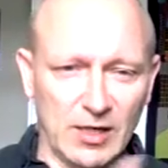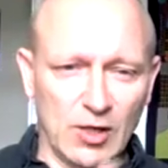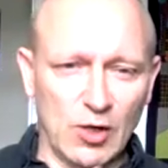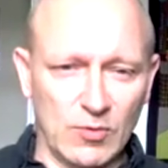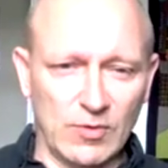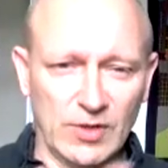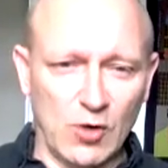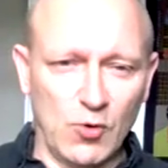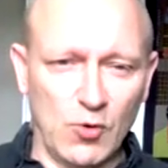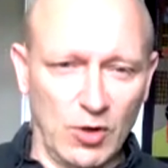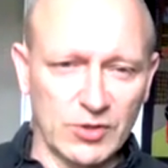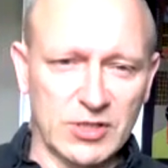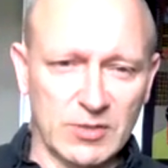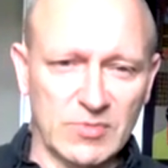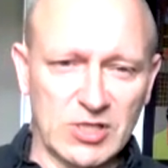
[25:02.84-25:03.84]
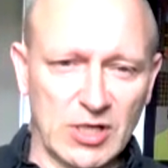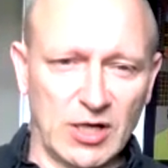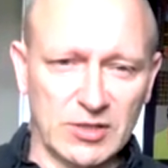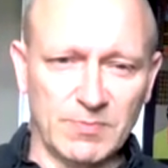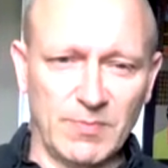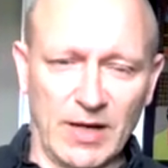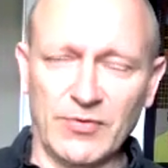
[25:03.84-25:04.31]
and the quantum
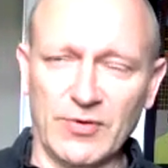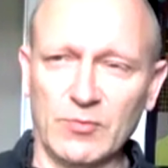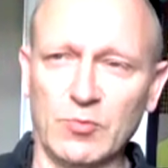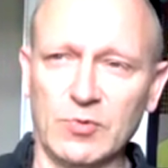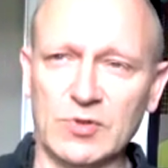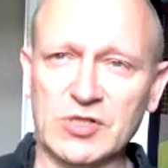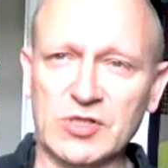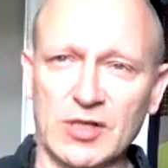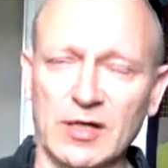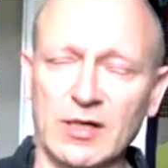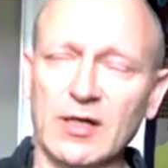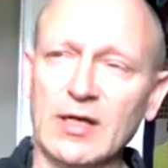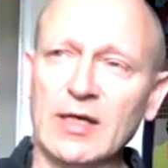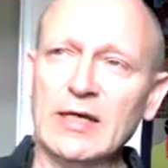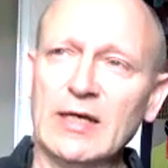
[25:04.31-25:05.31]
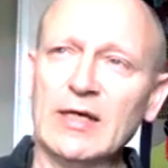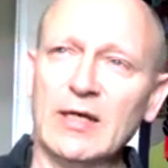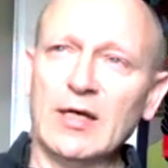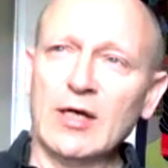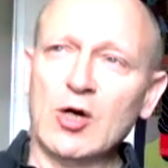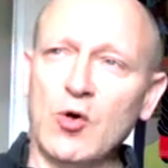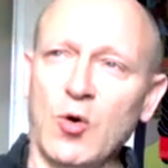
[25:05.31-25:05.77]
touch method, was that
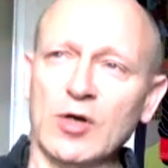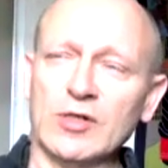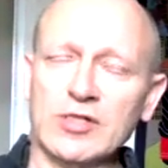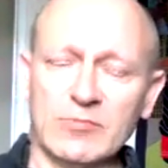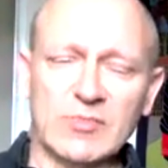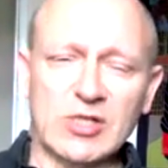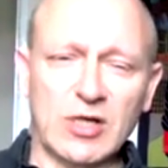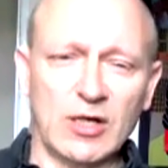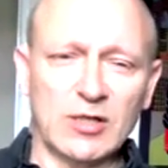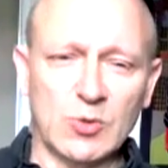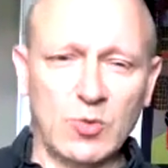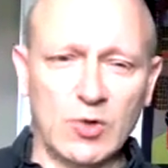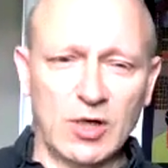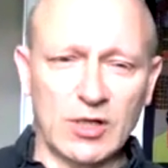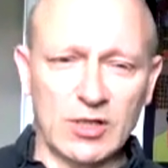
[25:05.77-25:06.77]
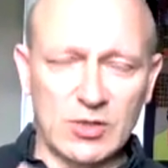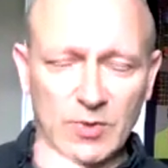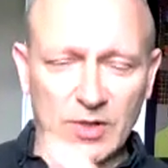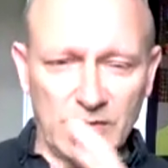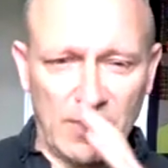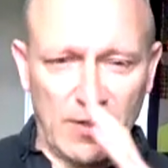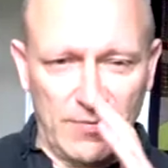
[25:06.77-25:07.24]
quantum touch works
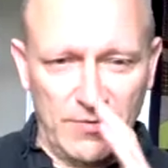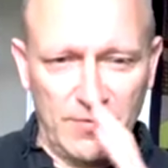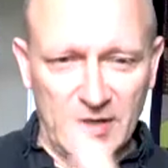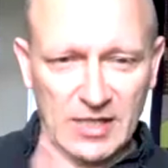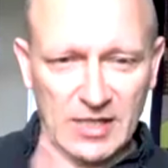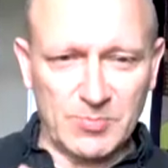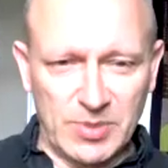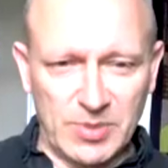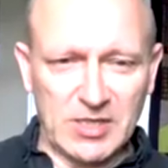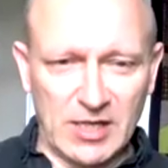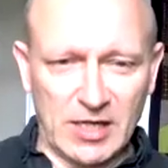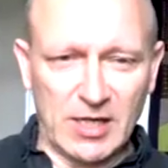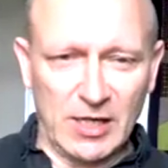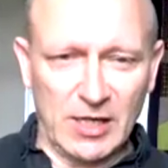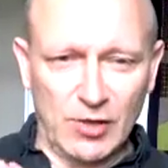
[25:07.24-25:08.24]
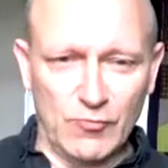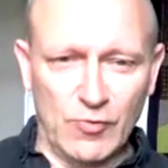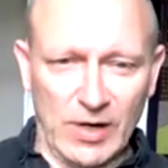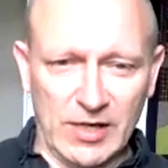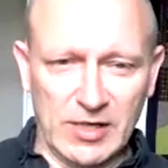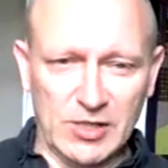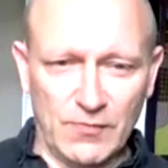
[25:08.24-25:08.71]
with this particular
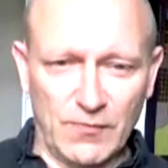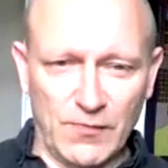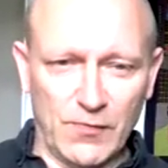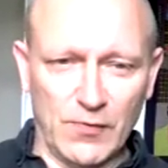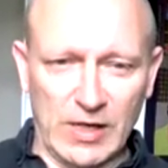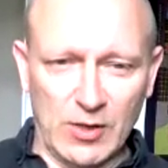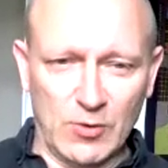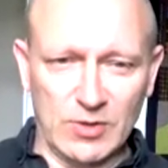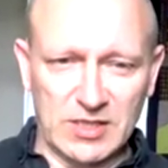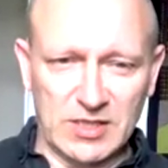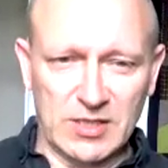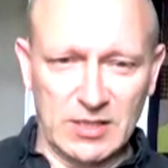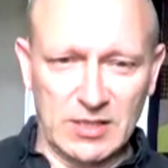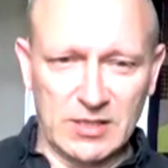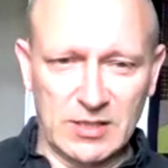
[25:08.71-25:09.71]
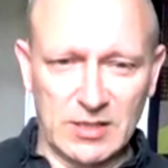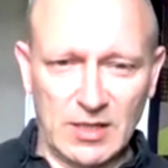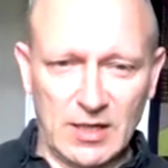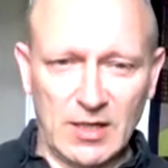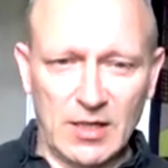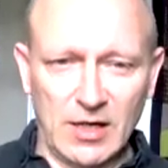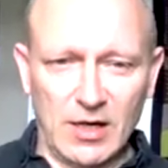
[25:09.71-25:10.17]
range of frequencies,
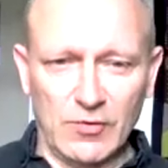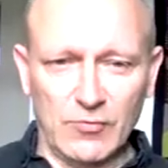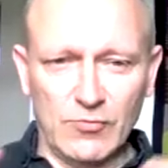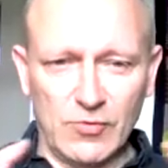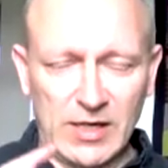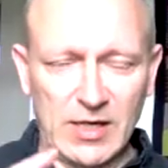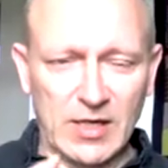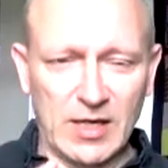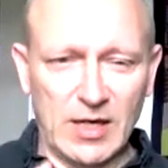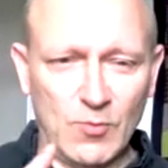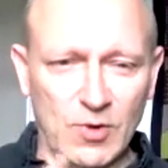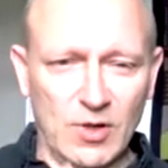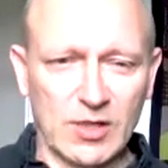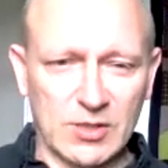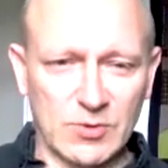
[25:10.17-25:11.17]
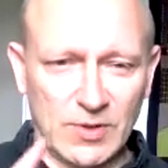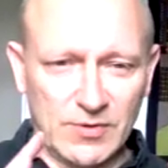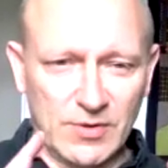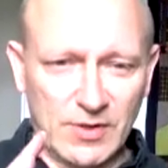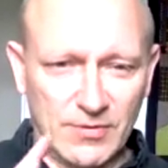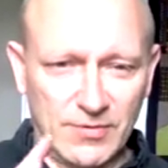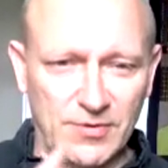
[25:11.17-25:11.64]
and Reiki works
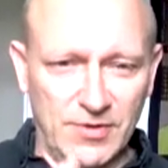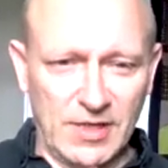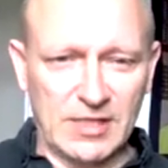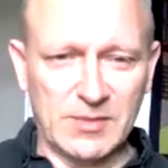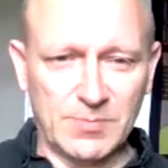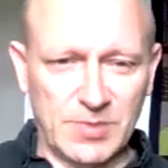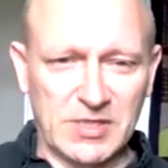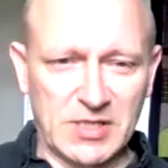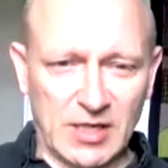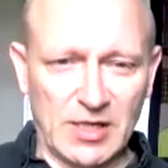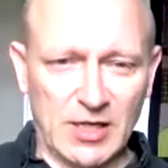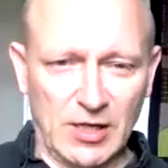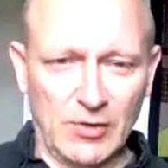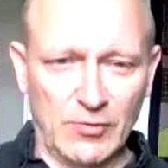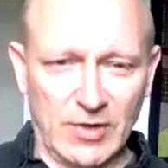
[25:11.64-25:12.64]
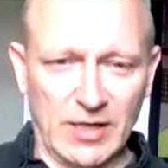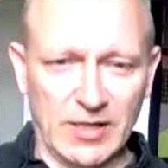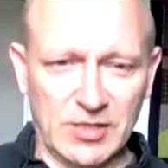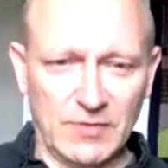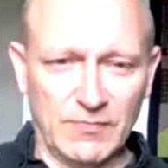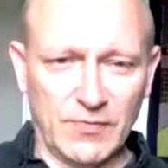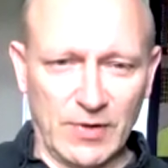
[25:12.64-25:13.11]
with this particular
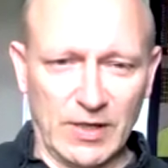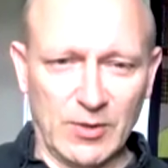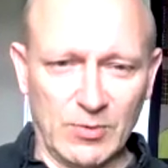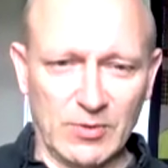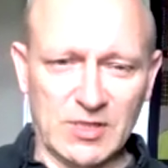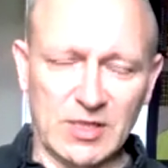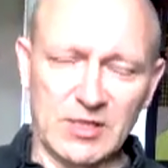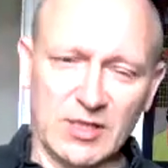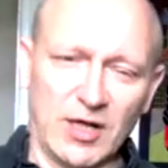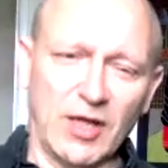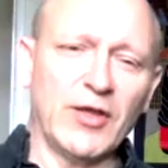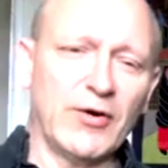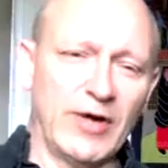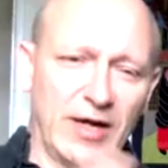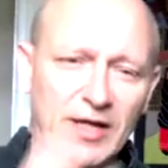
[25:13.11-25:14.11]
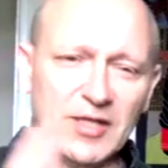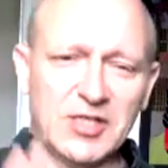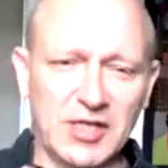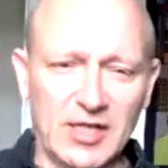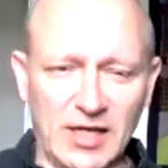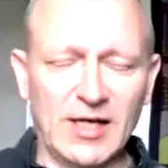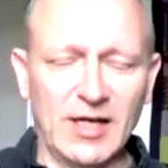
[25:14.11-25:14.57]
range of frequencies, and other
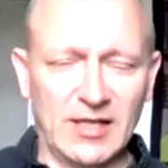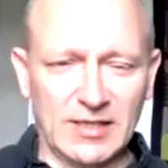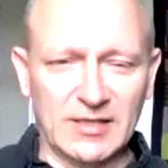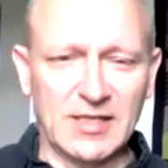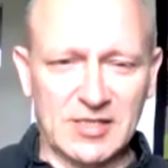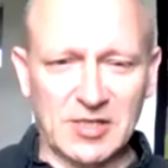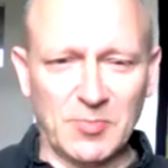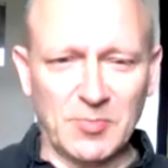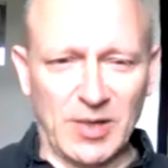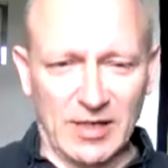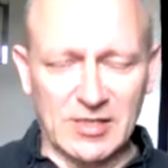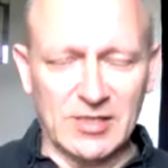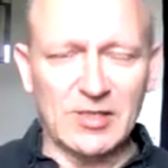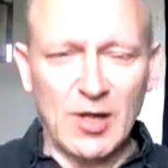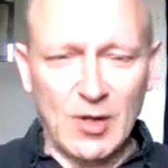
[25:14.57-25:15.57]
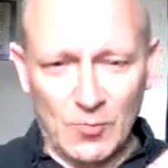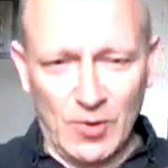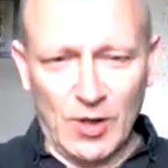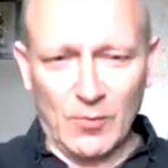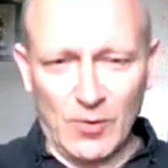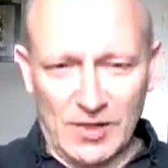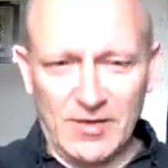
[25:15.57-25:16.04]
energy healing disciplines
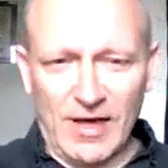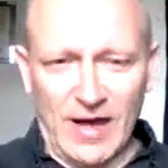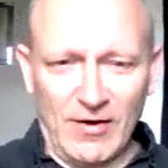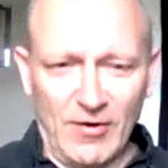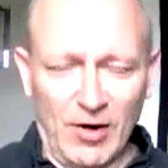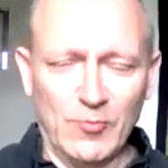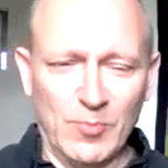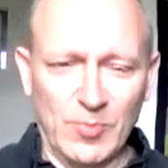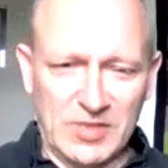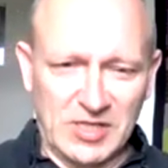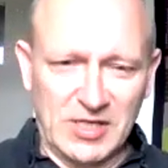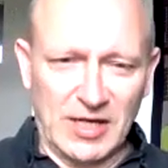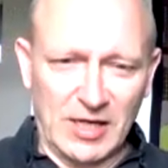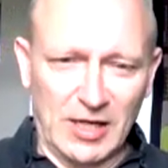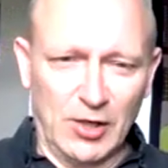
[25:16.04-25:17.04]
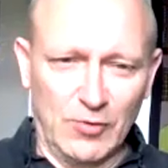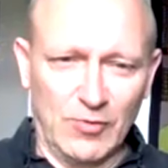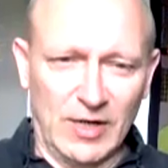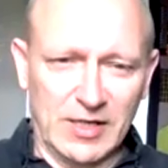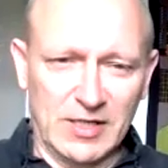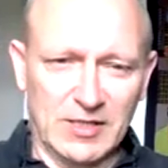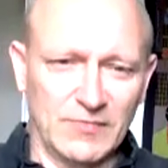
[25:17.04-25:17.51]
work with their own particular
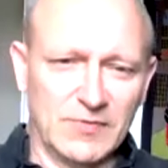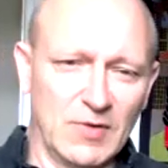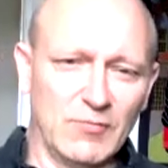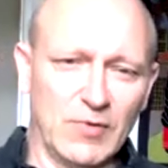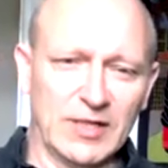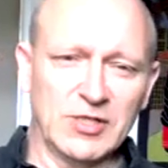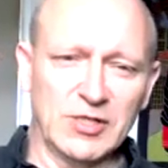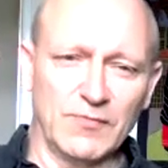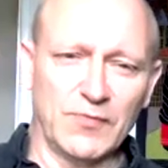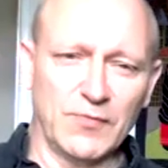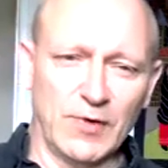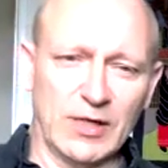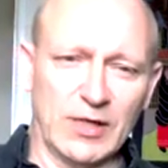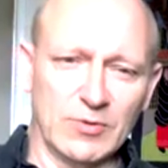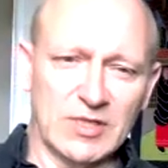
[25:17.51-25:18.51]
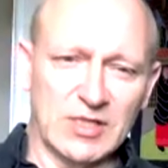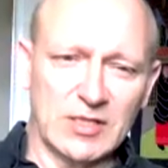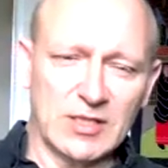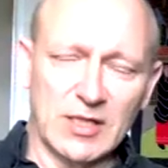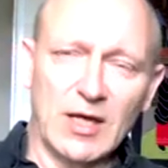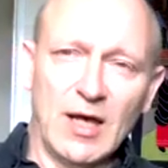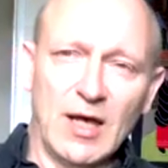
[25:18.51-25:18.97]
range of
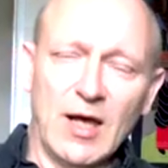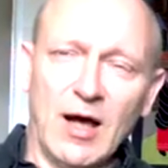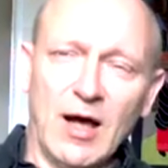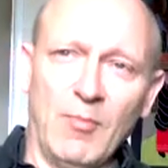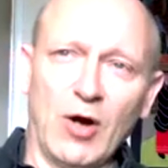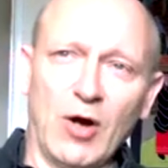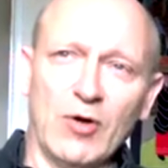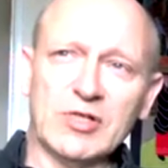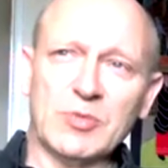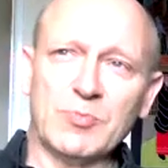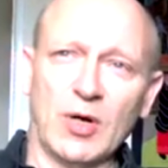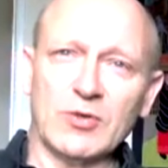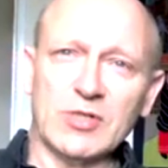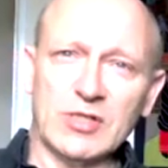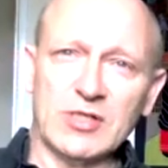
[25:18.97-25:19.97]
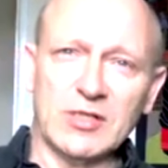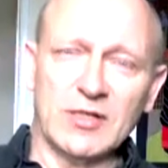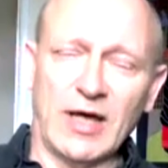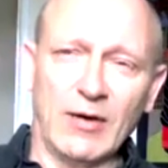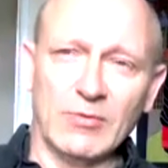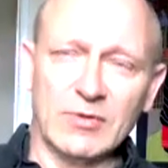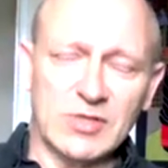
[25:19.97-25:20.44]
frequencies. And my response to
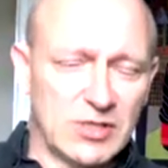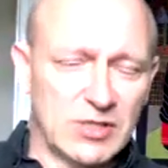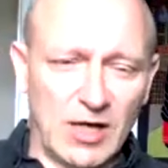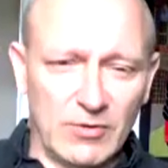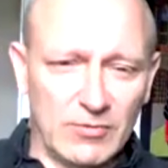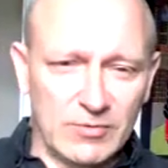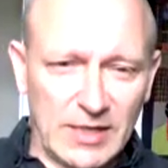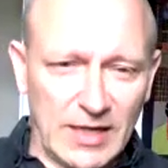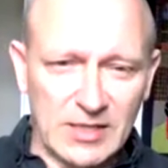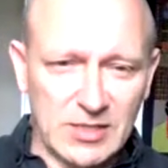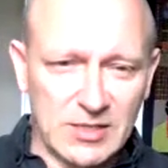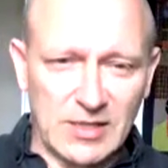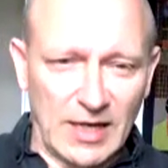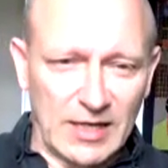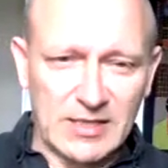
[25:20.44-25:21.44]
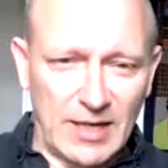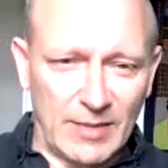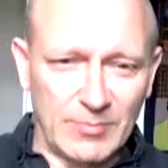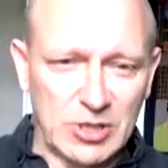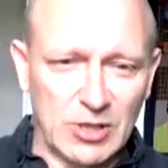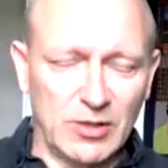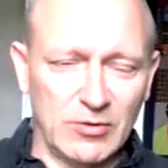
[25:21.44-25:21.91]
that was, no, that's
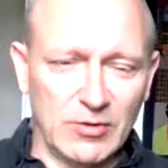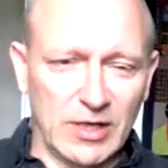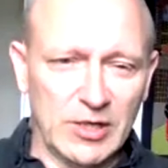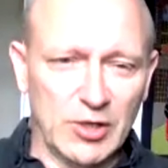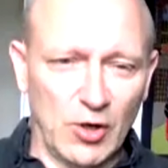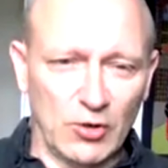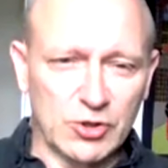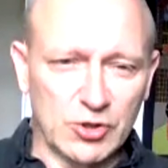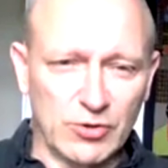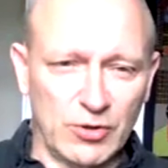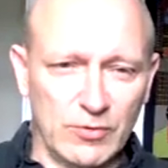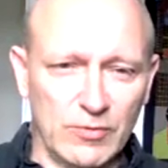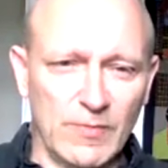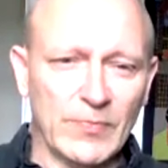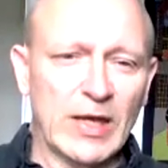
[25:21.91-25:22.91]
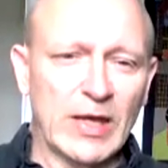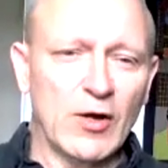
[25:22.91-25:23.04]
absolutely not true.